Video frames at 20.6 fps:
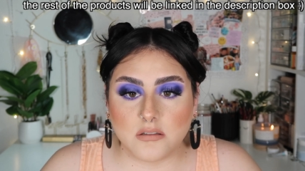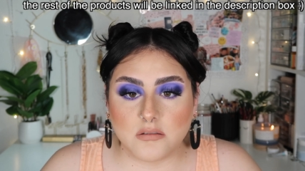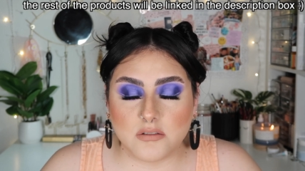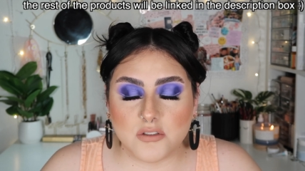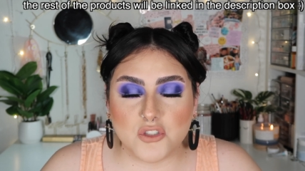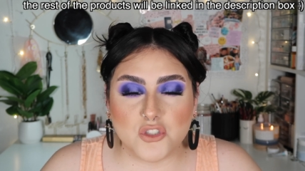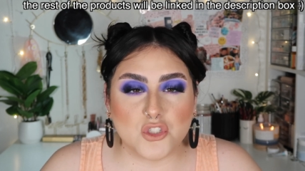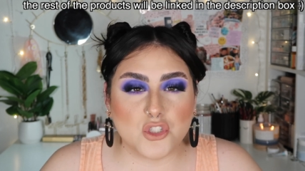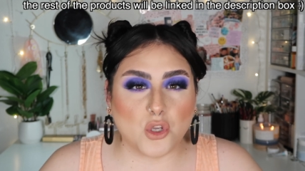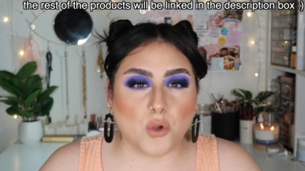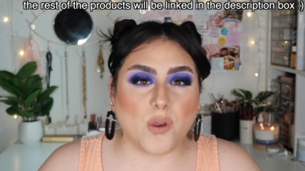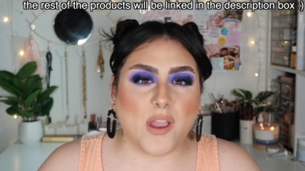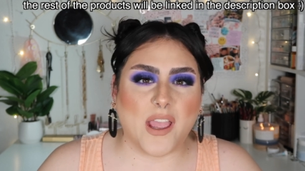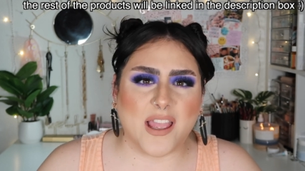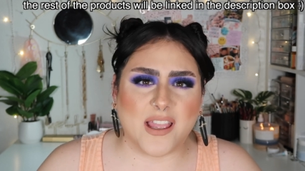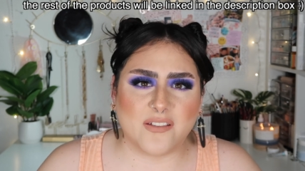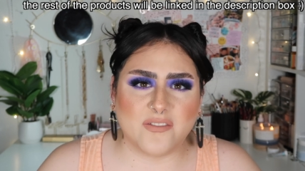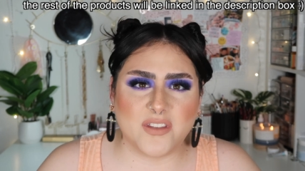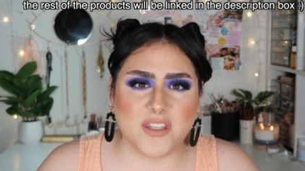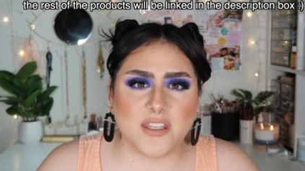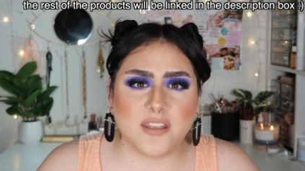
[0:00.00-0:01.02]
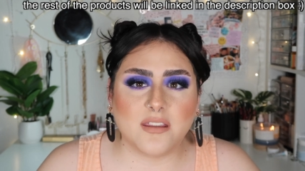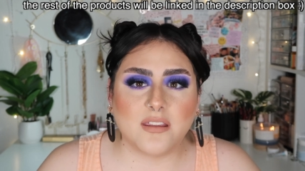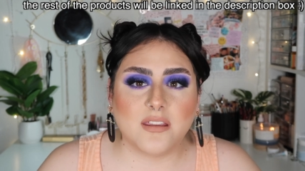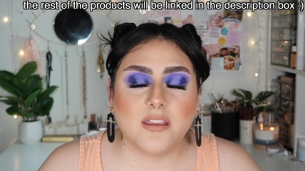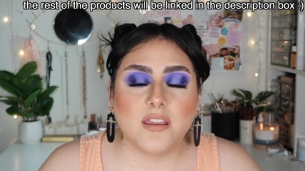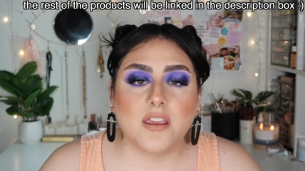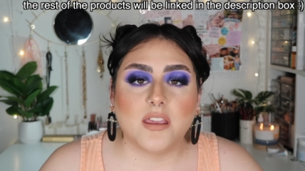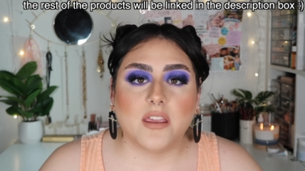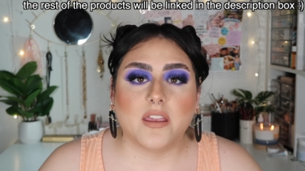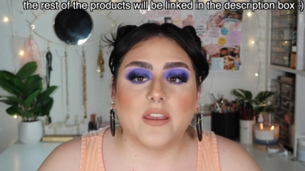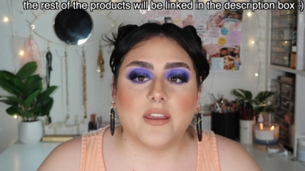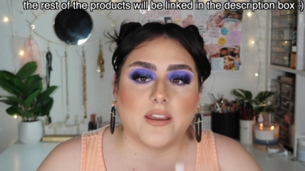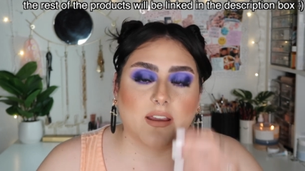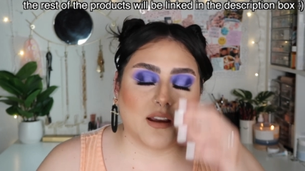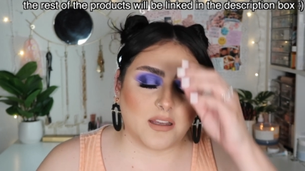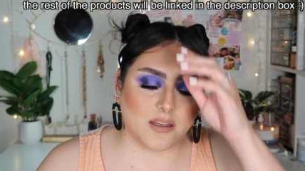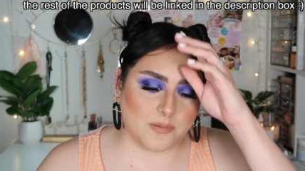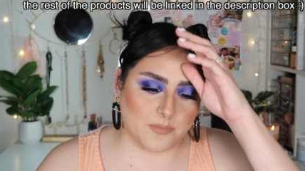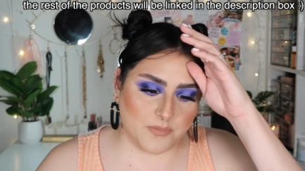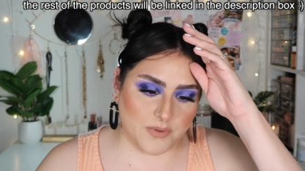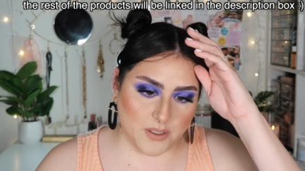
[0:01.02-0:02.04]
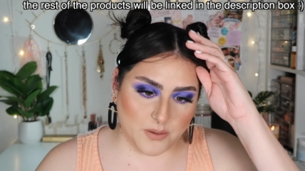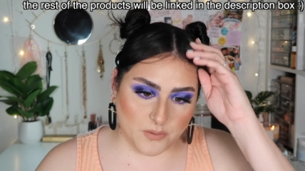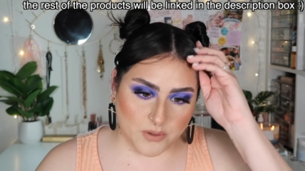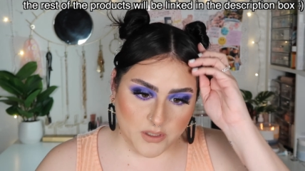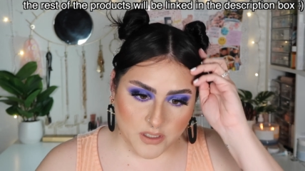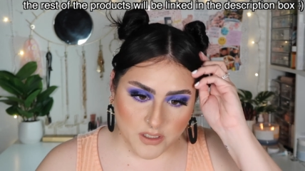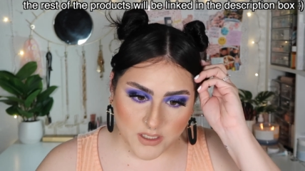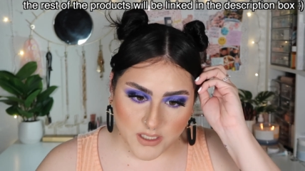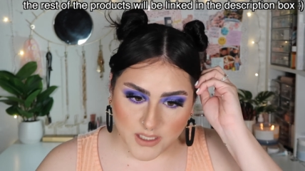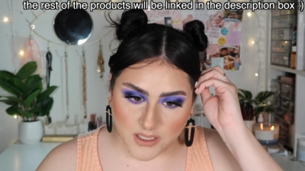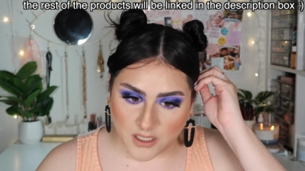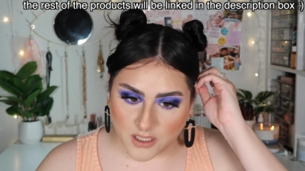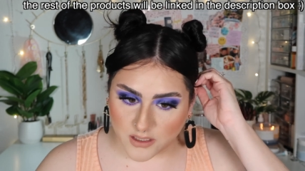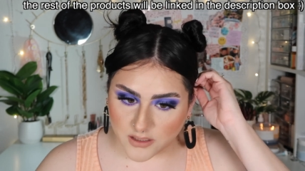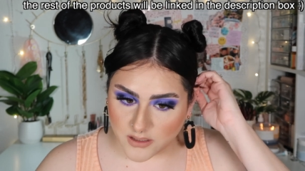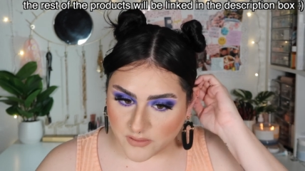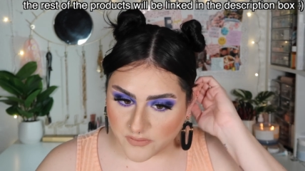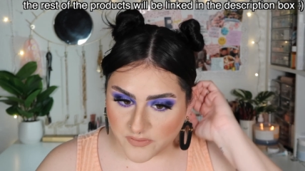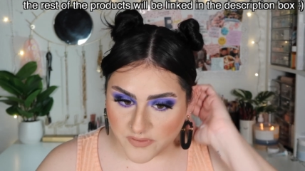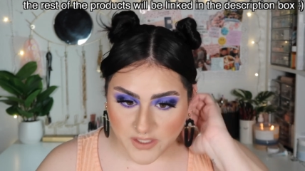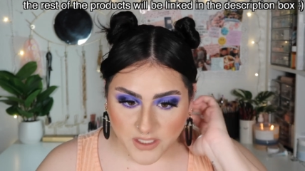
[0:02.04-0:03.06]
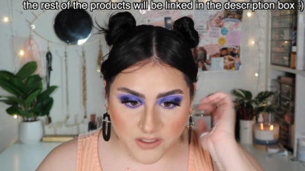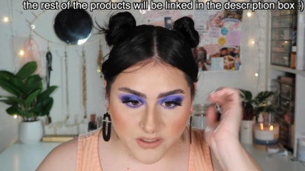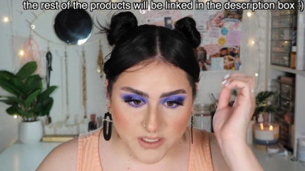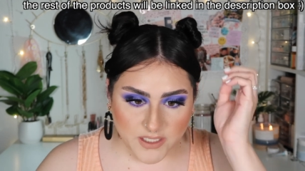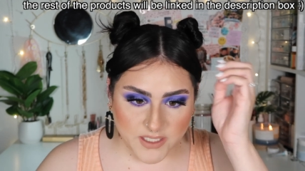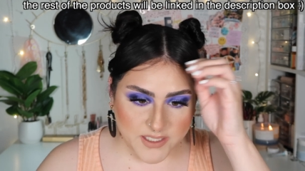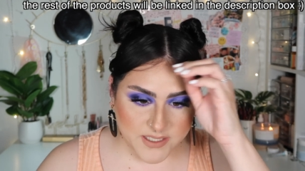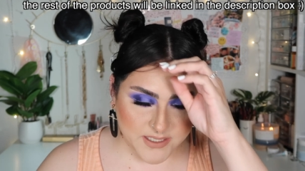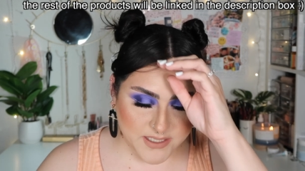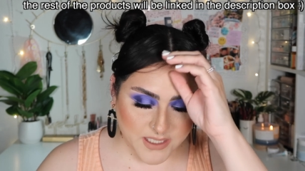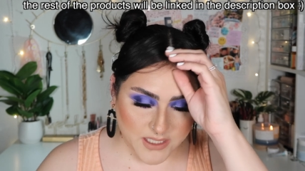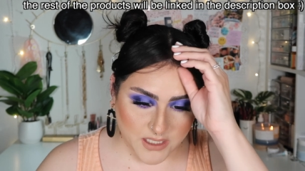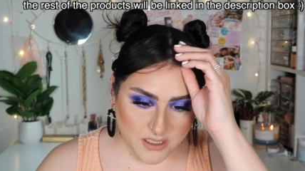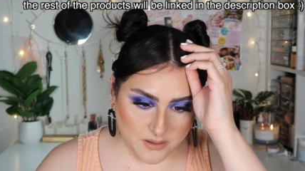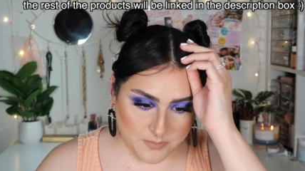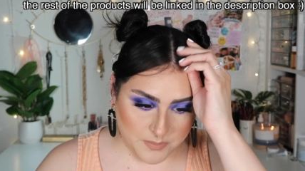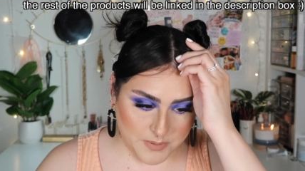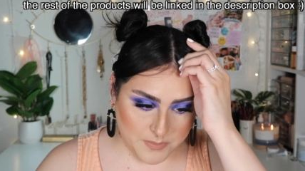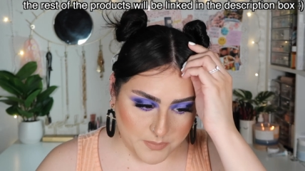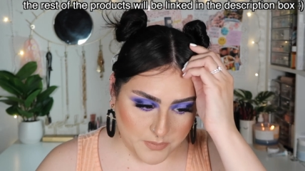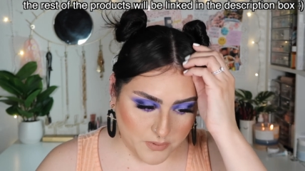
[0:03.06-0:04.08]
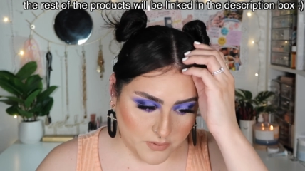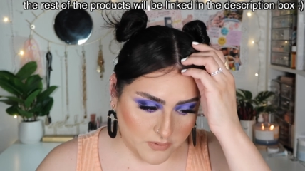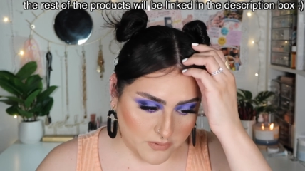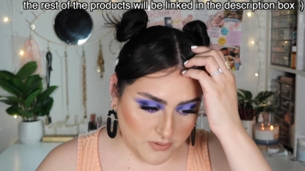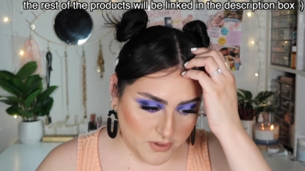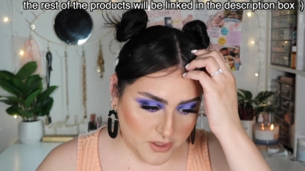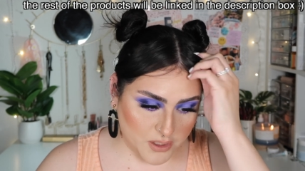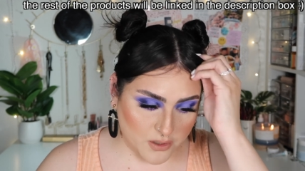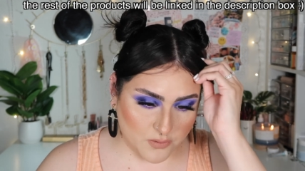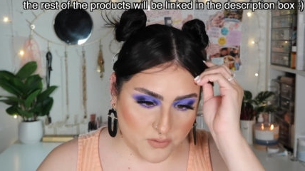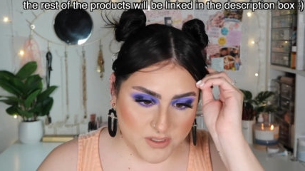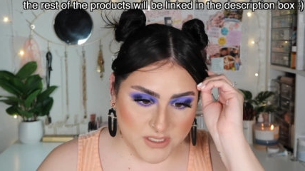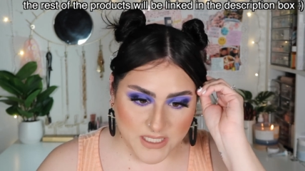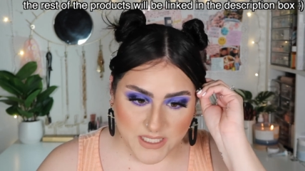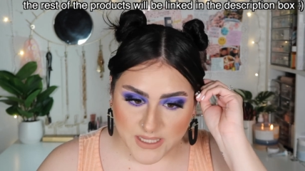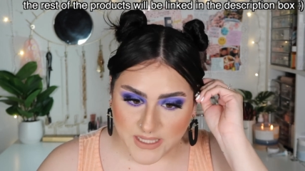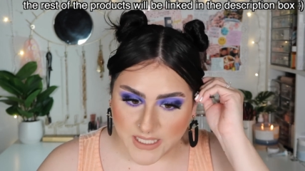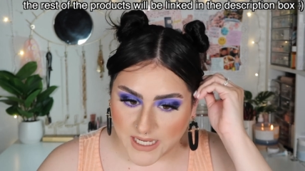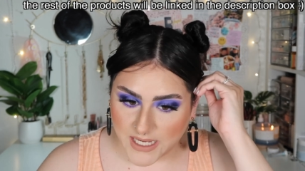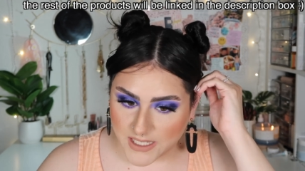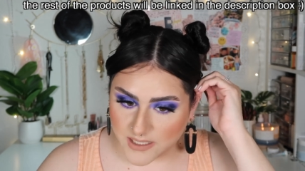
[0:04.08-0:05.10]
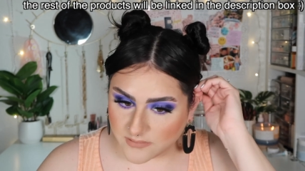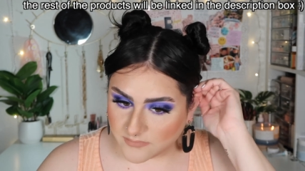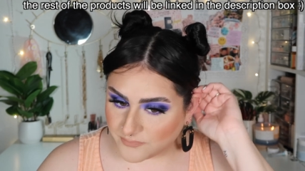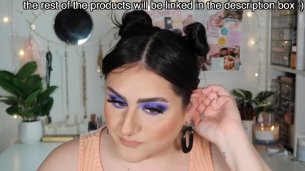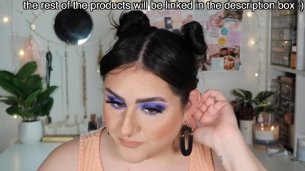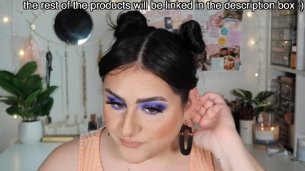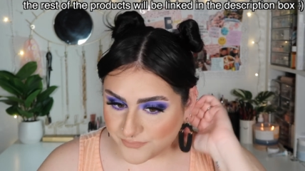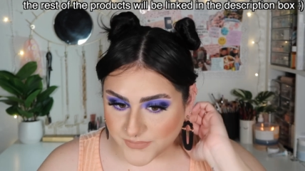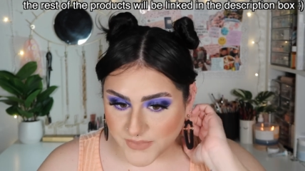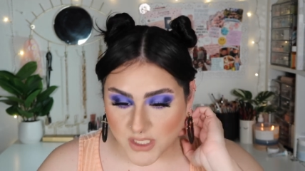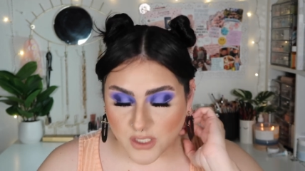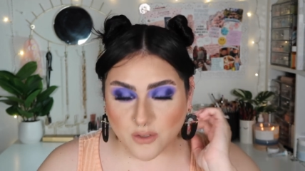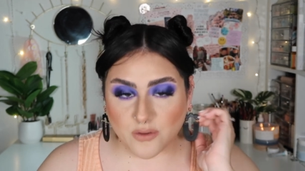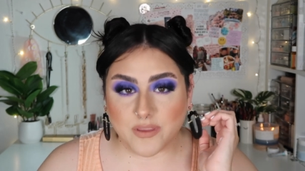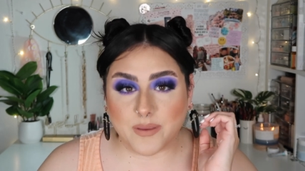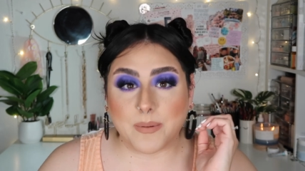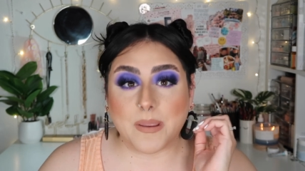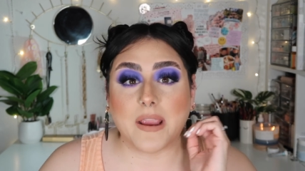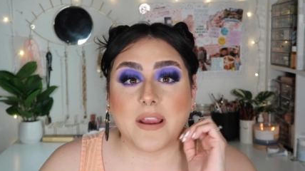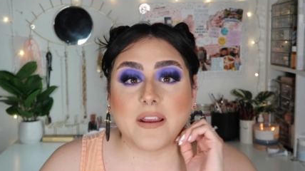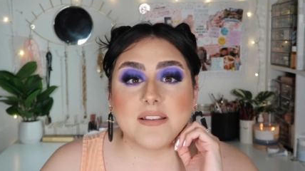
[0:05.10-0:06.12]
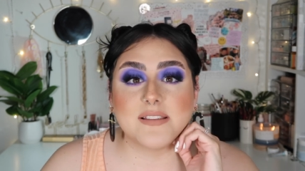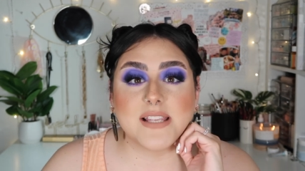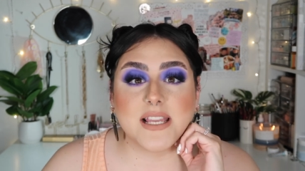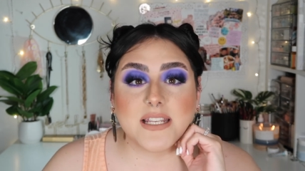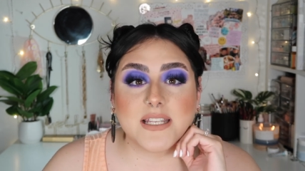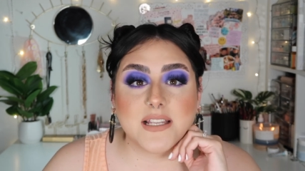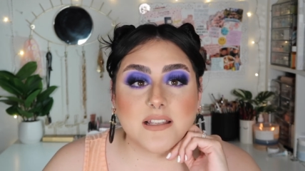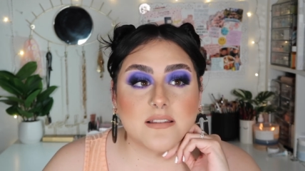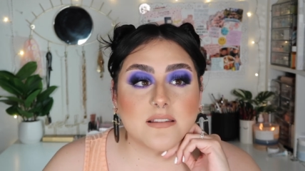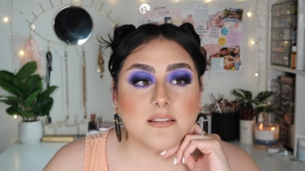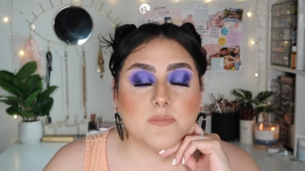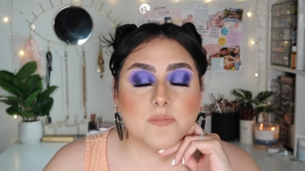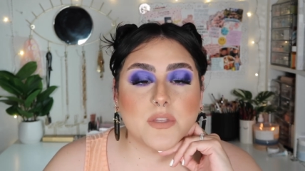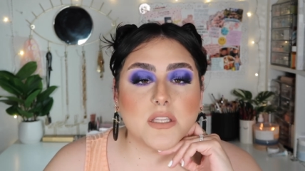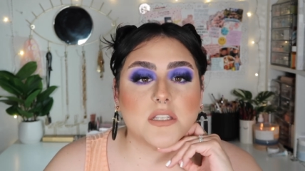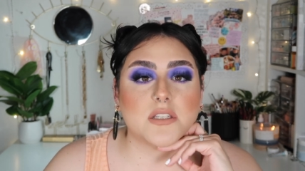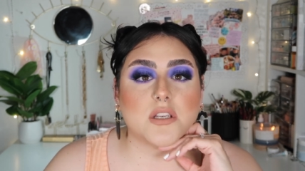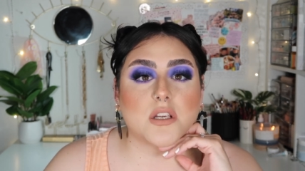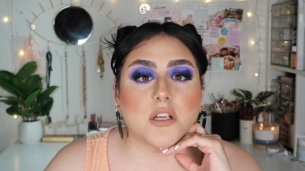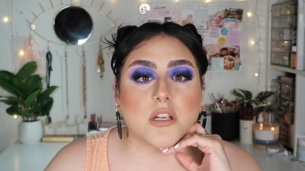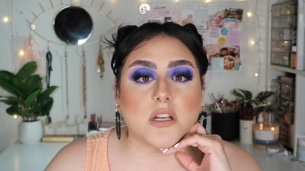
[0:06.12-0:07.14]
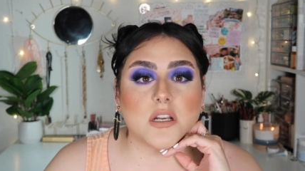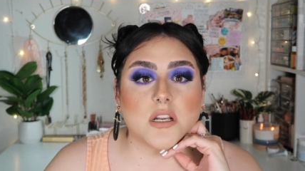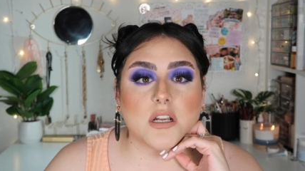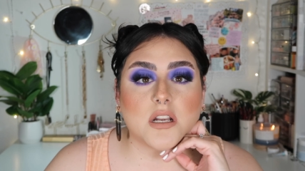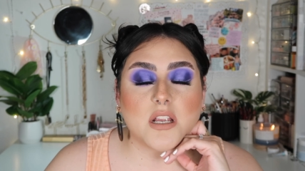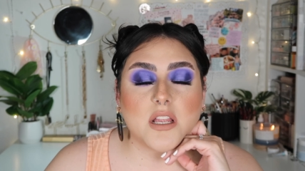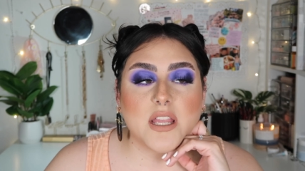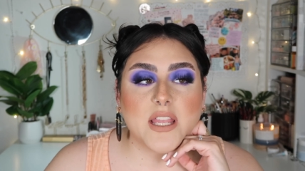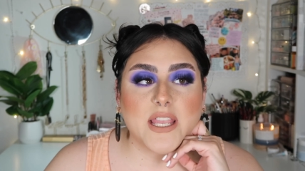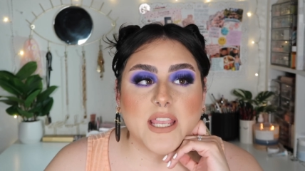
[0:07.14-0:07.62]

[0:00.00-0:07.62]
so heavy um, there were a lot of theories a lot of people you know said that you know, the parents had done something to her.